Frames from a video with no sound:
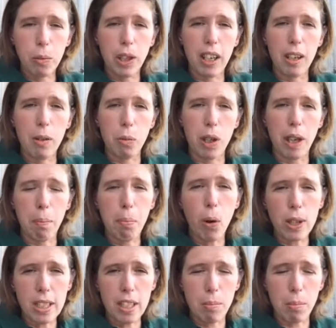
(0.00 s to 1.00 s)
We're
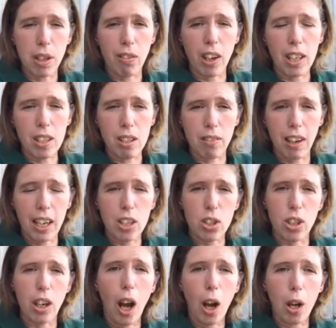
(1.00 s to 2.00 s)
pointing them in the right
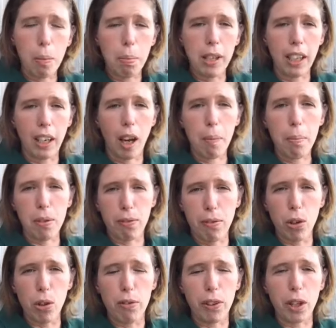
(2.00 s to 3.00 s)
direction, opening up the
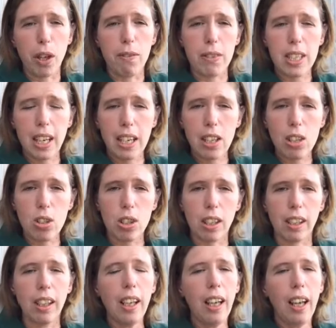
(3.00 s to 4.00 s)
floor for
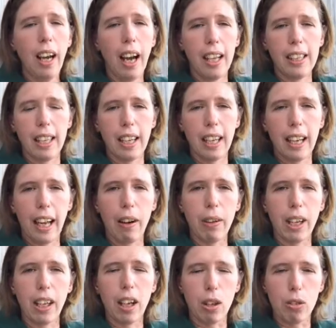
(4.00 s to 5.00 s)
conversation, and then
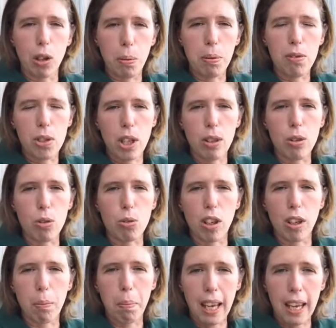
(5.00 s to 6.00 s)
allowing a group of
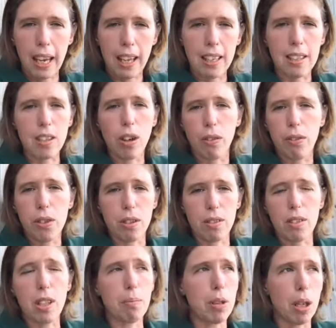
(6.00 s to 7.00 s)
children, peers,
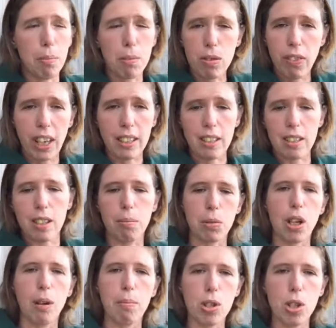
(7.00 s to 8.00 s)
often sometimes friends,
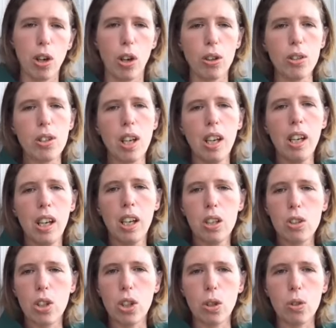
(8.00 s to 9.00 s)
sometimes not,
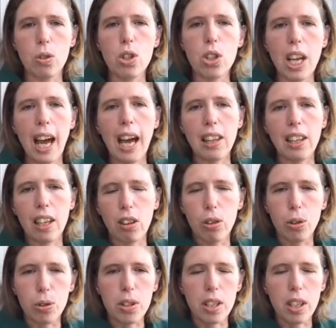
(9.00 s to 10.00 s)
to share their
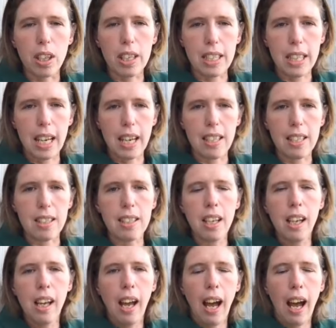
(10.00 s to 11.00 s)
thoughts and ideas.
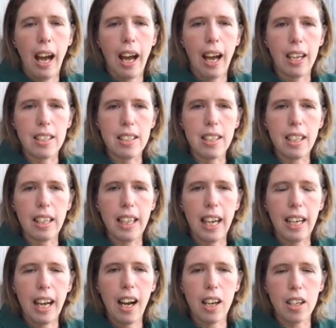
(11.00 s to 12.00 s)
And
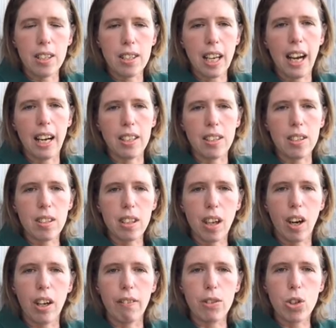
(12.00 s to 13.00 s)
then us as
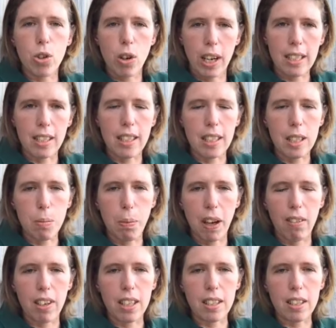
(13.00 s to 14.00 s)
kind of trained and
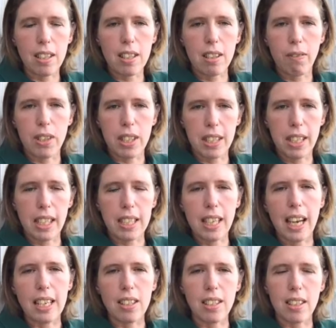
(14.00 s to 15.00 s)
experienced
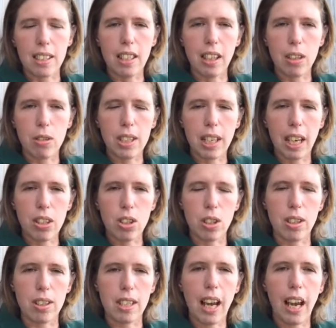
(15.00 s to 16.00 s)
facilitators in those
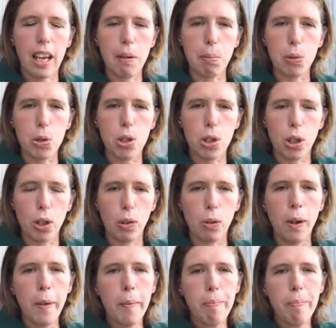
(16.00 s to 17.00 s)
sessions, able
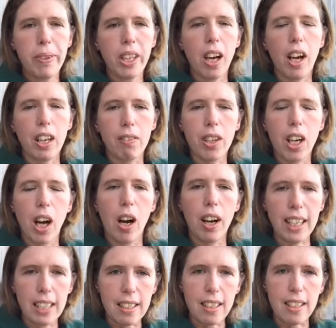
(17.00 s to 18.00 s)
to kind of
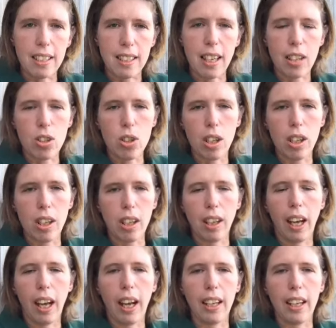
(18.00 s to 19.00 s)
guide the session
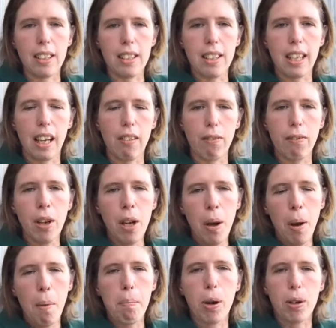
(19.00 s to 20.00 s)
and give
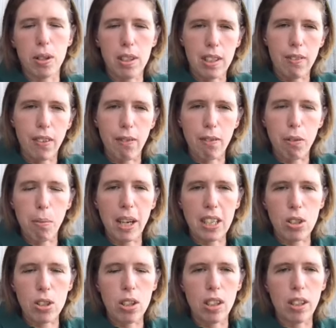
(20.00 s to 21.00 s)
positive
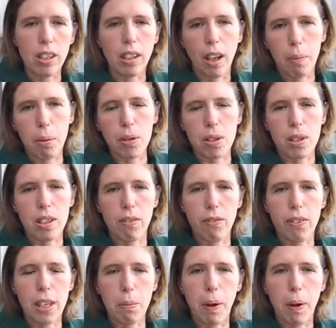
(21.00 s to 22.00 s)
information and positive
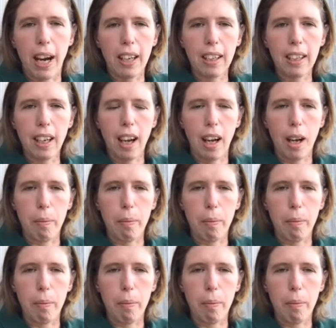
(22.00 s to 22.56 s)
feedback.